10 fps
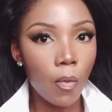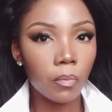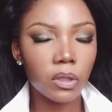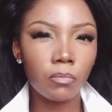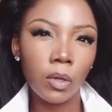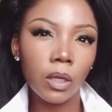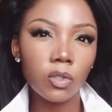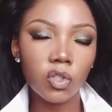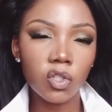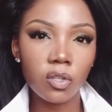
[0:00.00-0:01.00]
but the
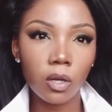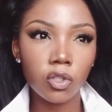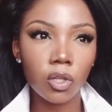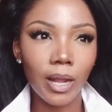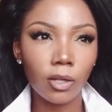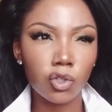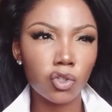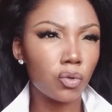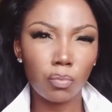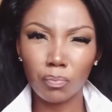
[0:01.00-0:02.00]
minute you start to
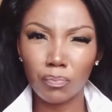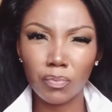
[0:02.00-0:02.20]
chew